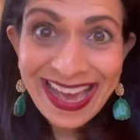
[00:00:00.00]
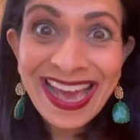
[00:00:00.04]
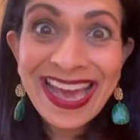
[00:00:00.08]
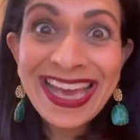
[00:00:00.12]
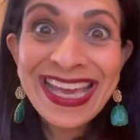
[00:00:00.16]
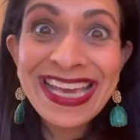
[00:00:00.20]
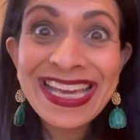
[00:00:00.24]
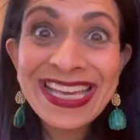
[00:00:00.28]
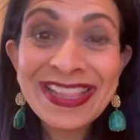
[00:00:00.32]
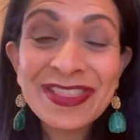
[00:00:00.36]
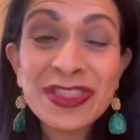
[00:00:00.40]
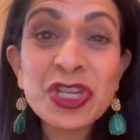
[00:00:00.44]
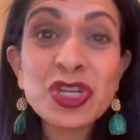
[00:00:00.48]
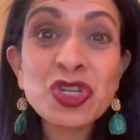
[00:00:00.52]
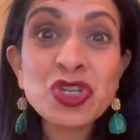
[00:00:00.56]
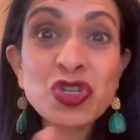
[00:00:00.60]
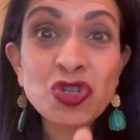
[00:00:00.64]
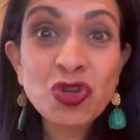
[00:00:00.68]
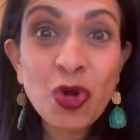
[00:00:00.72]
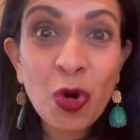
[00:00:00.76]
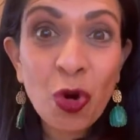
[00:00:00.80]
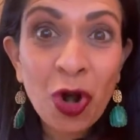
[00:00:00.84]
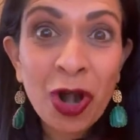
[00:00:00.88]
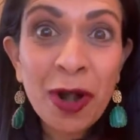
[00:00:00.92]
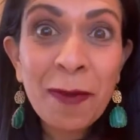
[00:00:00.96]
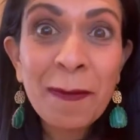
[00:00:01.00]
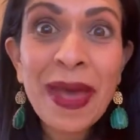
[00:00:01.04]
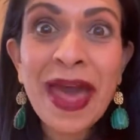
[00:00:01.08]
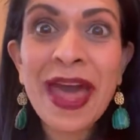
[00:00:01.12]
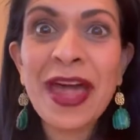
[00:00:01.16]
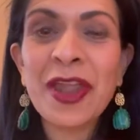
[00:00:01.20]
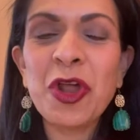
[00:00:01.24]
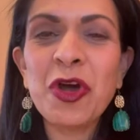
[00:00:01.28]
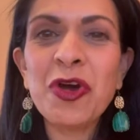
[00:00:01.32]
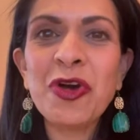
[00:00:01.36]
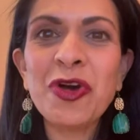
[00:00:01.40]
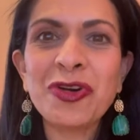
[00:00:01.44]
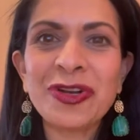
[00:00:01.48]
The doorman
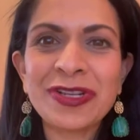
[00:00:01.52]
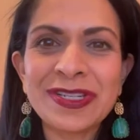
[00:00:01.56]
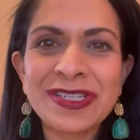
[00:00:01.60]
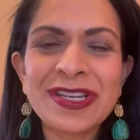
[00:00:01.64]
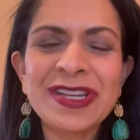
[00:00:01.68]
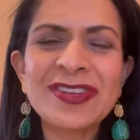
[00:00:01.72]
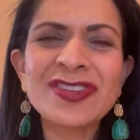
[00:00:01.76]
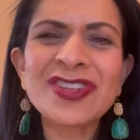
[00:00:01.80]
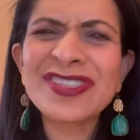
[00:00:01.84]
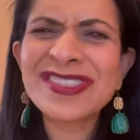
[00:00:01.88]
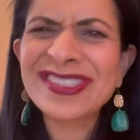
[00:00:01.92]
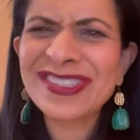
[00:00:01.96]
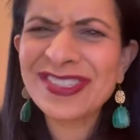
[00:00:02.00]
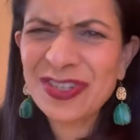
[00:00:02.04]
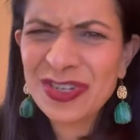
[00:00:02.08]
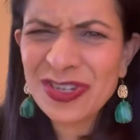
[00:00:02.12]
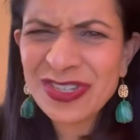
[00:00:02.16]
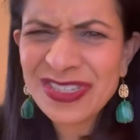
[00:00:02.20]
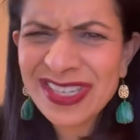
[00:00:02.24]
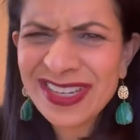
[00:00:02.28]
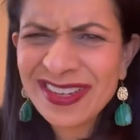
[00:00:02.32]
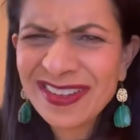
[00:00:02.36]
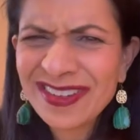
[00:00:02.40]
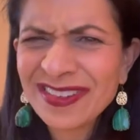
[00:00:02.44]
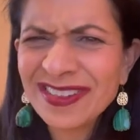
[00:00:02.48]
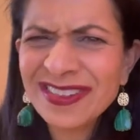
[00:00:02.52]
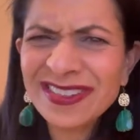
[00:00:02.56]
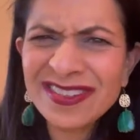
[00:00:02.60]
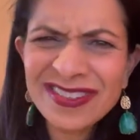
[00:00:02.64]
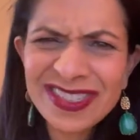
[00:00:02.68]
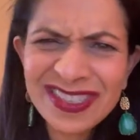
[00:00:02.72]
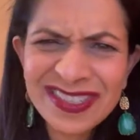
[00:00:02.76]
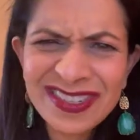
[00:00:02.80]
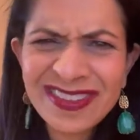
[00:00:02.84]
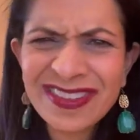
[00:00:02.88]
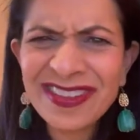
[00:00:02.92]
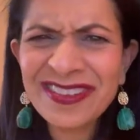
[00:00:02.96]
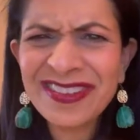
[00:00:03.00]
hooked. You single? You
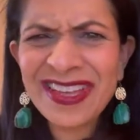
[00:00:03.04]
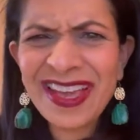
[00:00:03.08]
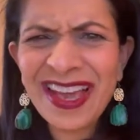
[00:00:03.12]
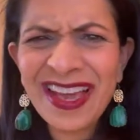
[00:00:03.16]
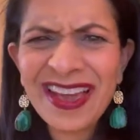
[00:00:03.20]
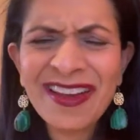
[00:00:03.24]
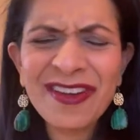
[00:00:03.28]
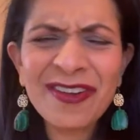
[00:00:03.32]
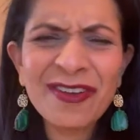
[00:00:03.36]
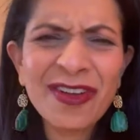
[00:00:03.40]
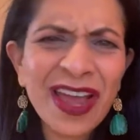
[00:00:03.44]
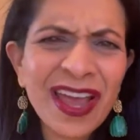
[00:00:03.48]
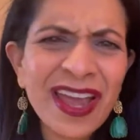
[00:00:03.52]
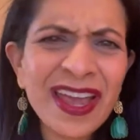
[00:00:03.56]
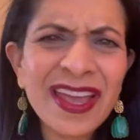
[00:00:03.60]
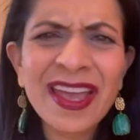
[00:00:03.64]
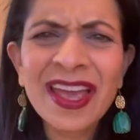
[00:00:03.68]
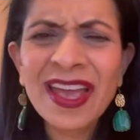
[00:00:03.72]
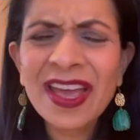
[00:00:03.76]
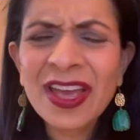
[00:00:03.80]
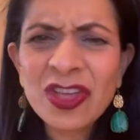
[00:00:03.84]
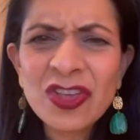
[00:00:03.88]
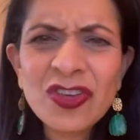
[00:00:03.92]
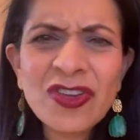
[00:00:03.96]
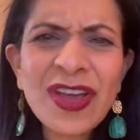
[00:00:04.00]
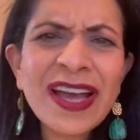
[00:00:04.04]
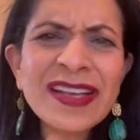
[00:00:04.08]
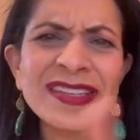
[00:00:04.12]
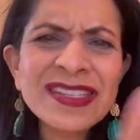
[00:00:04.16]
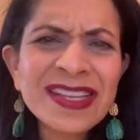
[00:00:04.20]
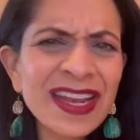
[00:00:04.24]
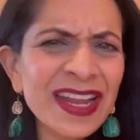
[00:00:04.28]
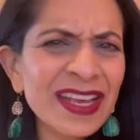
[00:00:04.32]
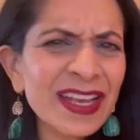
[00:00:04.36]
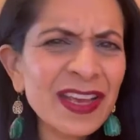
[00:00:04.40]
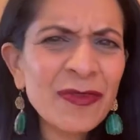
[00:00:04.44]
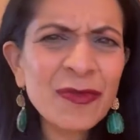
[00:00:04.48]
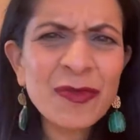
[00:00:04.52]
single? Yeah, okay. You guys, can
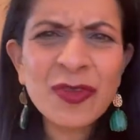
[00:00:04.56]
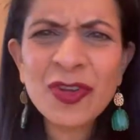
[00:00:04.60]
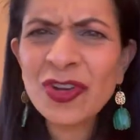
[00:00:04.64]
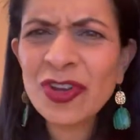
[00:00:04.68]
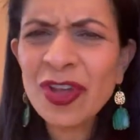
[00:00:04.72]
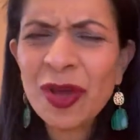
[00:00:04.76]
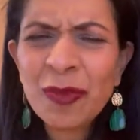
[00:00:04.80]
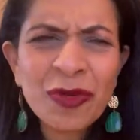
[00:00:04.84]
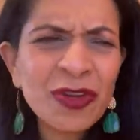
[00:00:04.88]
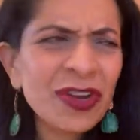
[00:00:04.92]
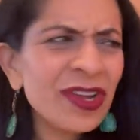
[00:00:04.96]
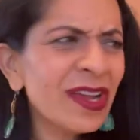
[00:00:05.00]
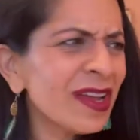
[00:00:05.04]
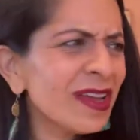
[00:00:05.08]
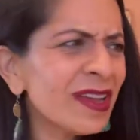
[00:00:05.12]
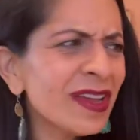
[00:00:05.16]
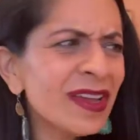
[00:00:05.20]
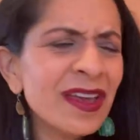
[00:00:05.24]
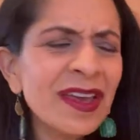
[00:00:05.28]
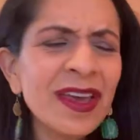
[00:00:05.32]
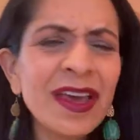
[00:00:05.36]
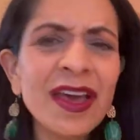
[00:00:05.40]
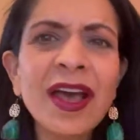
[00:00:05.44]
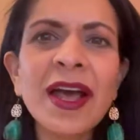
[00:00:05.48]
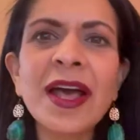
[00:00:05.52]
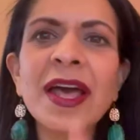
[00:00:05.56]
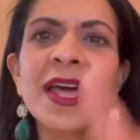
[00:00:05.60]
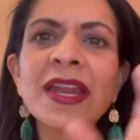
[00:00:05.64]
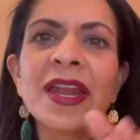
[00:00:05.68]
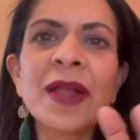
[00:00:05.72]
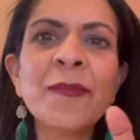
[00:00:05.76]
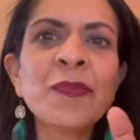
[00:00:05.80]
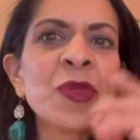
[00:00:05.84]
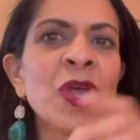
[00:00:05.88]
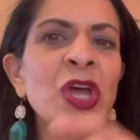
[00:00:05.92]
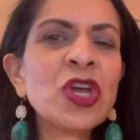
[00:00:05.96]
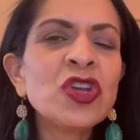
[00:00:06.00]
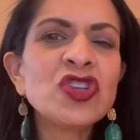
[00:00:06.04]
I give him your number? Yeah. And
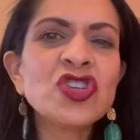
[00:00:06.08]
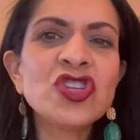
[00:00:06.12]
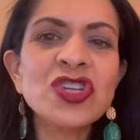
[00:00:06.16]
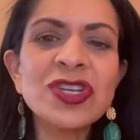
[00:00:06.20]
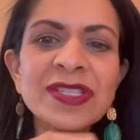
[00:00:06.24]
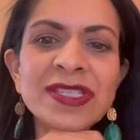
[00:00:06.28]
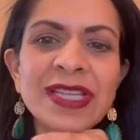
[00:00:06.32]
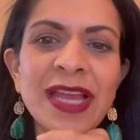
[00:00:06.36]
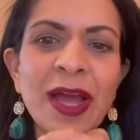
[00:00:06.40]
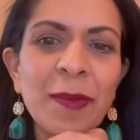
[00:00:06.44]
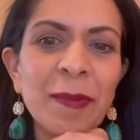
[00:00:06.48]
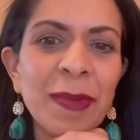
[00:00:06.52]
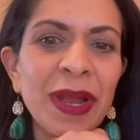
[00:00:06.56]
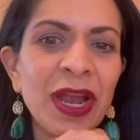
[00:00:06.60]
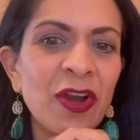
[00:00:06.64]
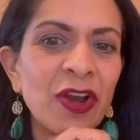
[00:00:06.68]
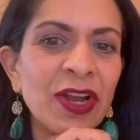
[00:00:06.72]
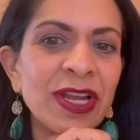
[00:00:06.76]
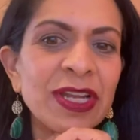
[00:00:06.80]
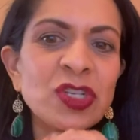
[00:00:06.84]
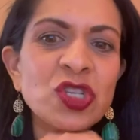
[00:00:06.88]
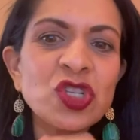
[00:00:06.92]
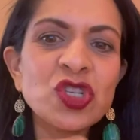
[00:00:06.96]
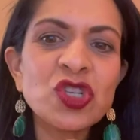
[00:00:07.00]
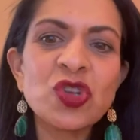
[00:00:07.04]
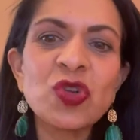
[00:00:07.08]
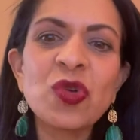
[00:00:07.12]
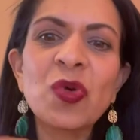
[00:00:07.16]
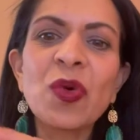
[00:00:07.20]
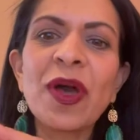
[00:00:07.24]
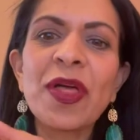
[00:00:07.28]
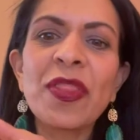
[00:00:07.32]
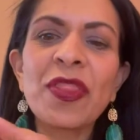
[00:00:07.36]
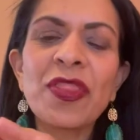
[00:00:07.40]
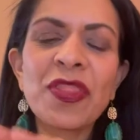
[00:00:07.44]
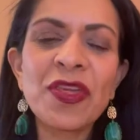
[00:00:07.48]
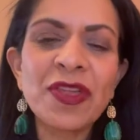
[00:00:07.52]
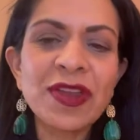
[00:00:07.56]
she is now married to
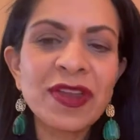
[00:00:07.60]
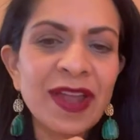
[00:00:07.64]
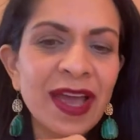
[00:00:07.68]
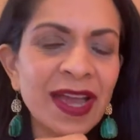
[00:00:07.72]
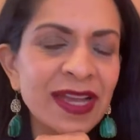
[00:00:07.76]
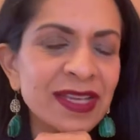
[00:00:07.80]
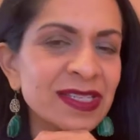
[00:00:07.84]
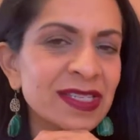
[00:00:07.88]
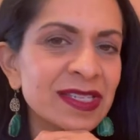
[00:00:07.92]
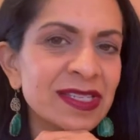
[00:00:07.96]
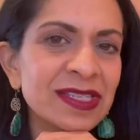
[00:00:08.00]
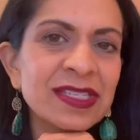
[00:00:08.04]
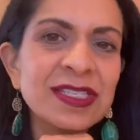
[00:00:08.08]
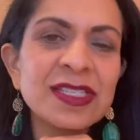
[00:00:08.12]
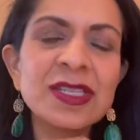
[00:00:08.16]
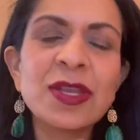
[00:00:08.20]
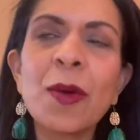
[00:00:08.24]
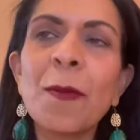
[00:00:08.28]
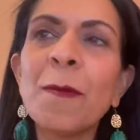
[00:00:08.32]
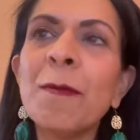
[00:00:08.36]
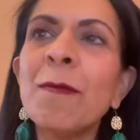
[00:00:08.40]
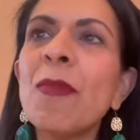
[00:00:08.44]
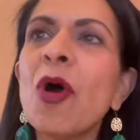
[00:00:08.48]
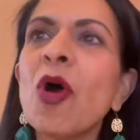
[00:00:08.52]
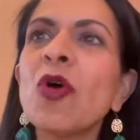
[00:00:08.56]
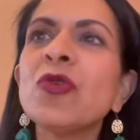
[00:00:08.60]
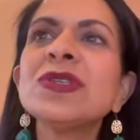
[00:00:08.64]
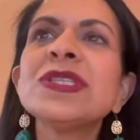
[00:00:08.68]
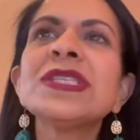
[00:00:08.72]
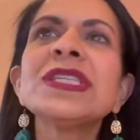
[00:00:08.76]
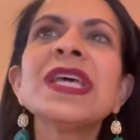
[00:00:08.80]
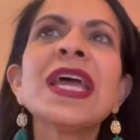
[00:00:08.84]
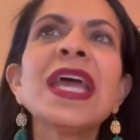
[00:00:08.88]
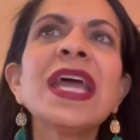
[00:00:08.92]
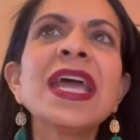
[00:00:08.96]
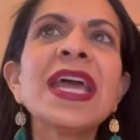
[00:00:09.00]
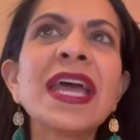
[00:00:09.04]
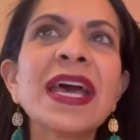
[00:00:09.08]
the nicest, most
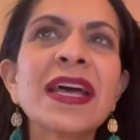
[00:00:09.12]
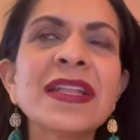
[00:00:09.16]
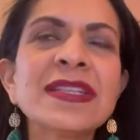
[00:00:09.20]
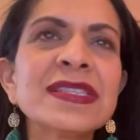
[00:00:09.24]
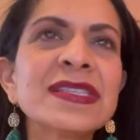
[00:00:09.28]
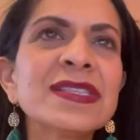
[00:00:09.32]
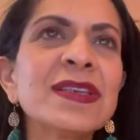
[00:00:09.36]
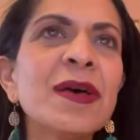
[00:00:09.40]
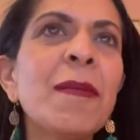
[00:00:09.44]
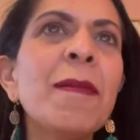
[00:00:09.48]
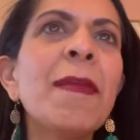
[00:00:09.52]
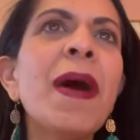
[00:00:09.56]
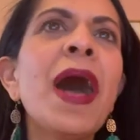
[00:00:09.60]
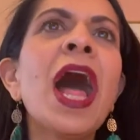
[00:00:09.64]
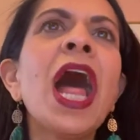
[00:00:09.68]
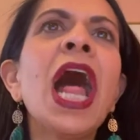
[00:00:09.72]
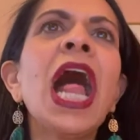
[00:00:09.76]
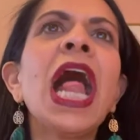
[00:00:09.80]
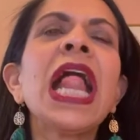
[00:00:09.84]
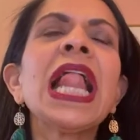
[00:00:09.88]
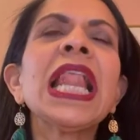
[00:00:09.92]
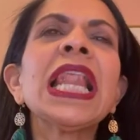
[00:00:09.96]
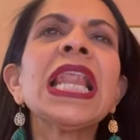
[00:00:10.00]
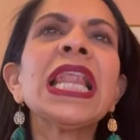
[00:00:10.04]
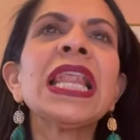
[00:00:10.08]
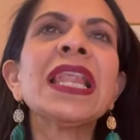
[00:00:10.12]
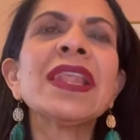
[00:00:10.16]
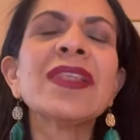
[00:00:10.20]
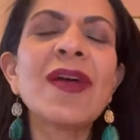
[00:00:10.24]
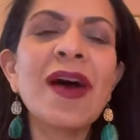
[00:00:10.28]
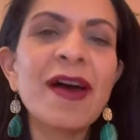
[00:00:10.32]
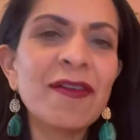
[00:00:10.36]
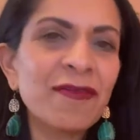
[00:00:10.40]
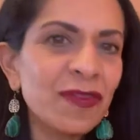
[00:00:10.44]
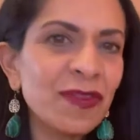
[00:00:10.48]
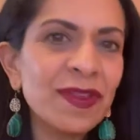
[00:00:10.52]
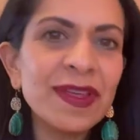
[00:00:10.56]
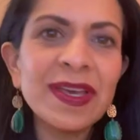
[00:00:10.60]
handsome,
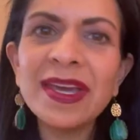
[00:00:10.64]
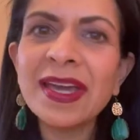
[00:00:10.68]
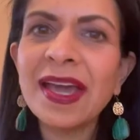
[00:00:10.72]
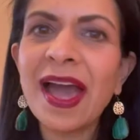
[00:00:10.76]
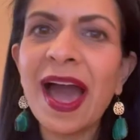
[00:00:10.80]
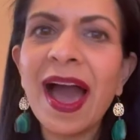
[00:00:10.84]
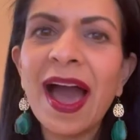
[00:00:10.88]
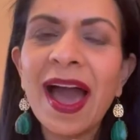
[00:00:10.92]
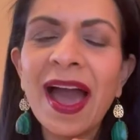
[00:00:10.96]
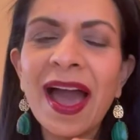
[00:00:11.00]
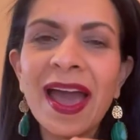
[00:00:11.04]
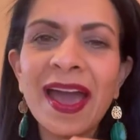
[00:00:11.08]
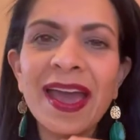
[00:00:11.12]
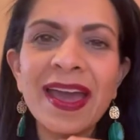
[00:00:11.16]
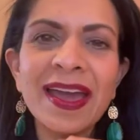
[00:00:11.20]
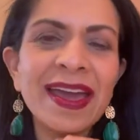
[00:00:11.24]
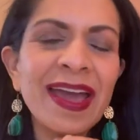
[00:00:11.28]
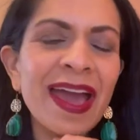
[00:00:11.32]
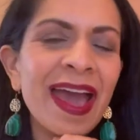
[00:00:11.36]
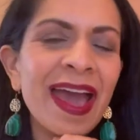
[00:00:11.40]
lovely guy.